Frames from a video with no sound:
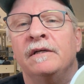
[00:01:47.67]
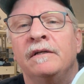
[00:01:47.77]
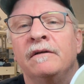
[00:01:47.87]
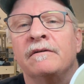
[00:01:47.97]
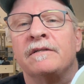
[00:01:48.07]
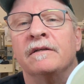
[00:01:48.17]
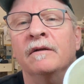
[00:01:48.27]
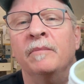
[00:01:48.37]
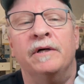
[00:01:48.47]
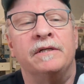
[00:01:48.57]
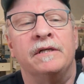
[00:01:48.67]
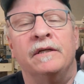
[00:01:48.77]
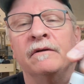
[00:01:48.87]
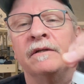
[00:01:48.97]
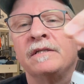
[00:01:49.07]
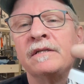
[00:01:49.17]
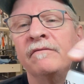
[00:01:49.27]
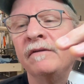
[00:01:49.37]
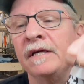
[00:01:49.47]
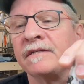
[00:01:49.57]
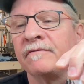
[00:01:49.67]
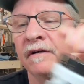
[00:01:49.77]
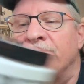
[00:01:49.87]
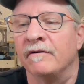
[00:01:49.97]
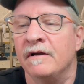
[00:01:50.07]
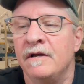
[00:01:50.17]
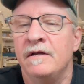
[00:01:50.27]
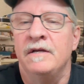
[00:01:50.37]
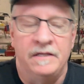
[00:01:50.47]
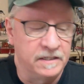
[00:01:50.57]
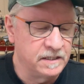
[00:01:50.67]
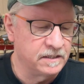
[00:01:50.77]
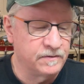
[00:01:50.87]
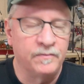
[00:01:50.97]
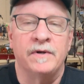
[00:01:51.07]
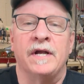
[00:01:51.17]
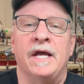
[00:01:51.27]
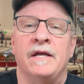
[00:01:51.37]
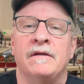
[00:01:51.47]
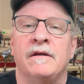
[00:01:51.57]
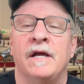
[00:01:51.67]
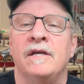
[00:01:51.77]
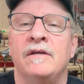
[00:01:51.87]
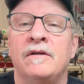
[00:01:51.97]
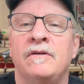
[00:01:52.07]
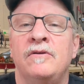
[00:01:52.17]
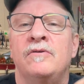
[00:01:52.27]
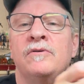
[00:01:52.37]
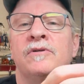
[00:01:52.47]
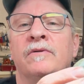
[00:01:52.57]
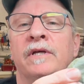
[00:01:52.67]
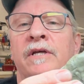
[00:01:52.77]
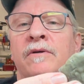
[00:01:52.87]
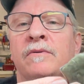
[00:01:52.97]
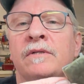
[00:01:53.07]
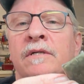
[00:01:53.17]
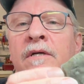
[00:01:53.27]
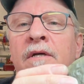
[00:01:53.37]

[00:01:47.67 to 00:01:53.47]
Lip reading: there's still a bunch in there. This stuff lasts forever. This is what I usually use.